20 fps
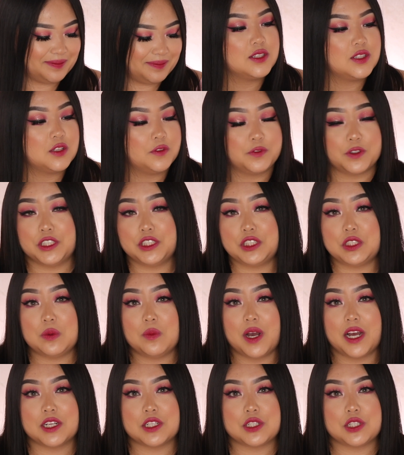So first you
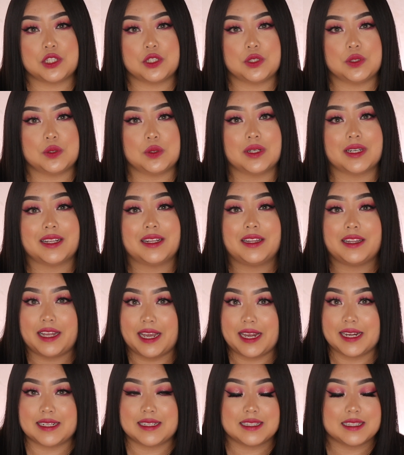want to
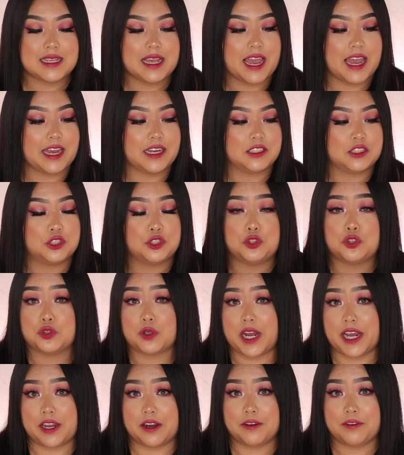cleanse and
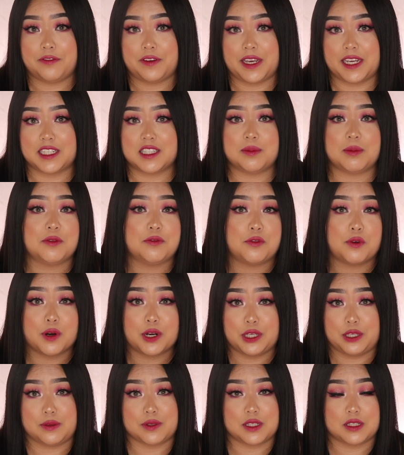dry your face before
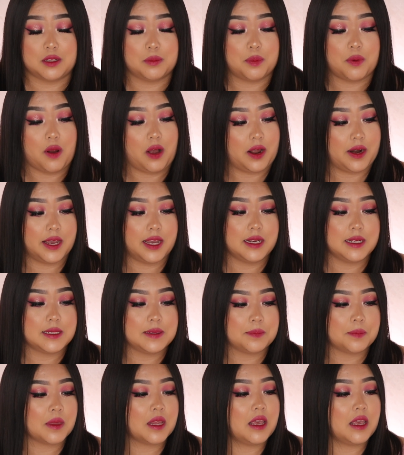using the product.